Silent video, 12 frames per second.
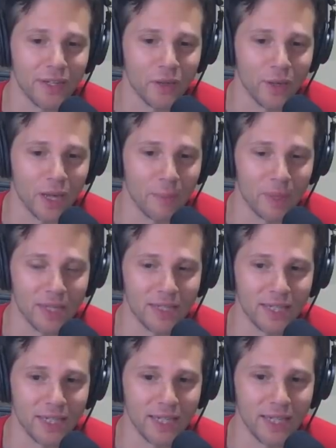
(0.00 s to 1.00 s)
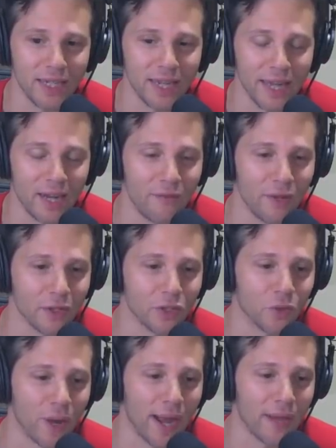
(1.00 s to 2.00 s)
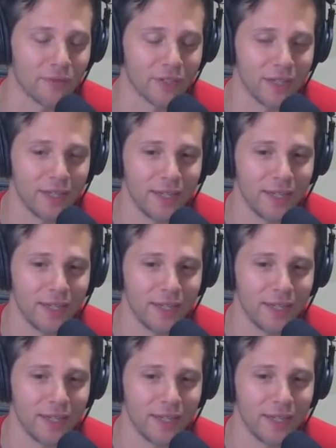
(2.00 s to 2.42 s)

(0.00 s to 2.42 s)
going up against the N F L draft,